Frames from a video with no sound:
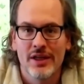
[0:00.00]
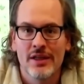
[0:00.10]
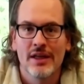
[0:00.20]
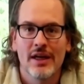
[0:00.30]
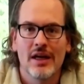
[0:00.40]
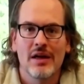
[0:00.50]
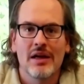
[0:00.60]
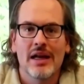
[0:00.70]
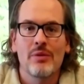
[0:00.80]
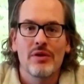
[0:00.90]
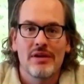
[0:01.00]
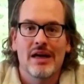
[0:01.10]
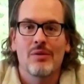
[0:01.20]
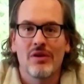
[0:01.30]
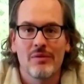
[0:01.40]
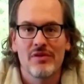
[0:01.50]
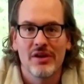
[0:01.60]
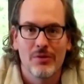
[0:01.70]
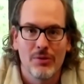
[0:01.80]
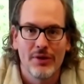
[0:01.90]
And I would not want to be an
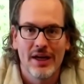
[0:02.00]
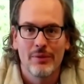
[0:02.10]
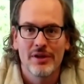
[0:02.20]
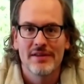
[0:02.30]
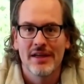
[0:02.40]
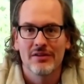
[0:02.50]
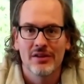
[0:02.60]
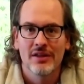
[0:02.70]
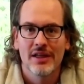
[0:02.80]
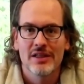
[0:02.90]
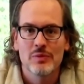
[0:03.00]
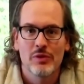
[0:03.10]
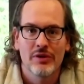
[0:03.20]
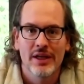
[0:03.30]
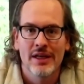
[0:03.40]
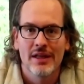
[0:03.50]
old line retailer in this period.